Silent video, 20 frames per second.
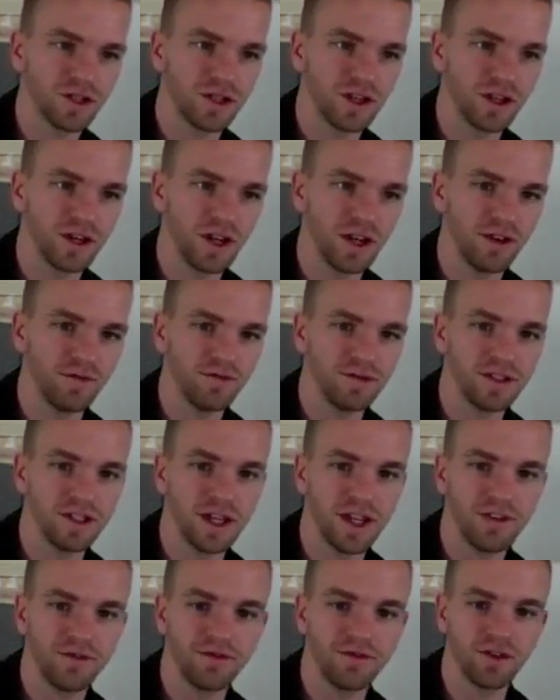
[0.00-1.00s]
They're out of
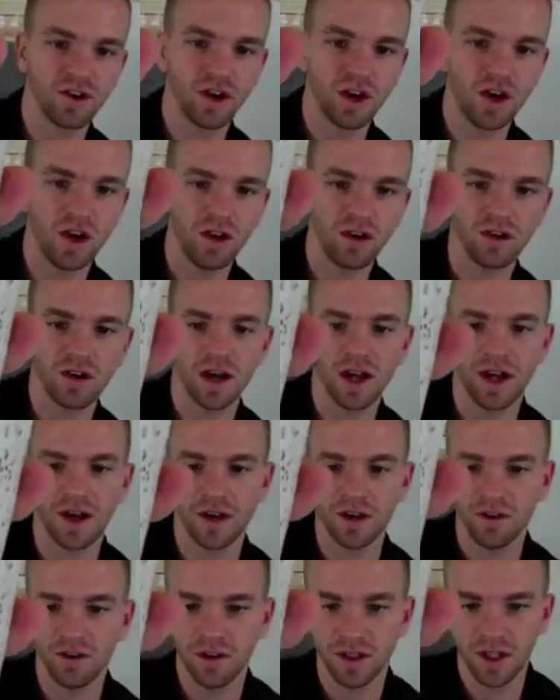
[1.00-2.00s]
Denver,
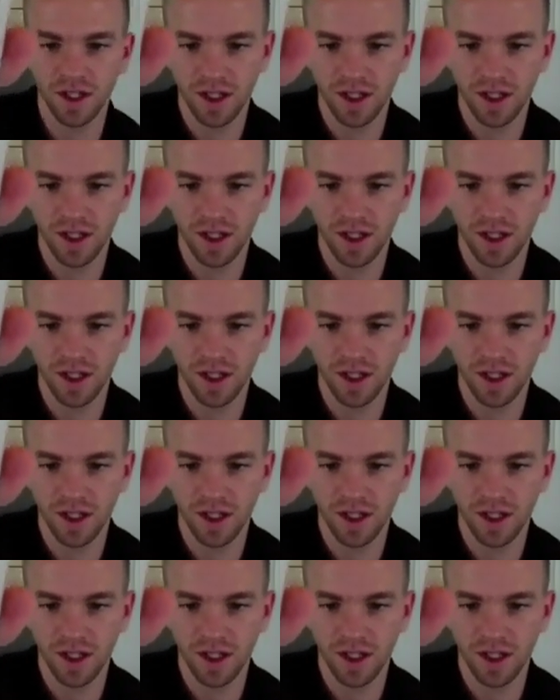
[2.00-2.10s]
Colorado.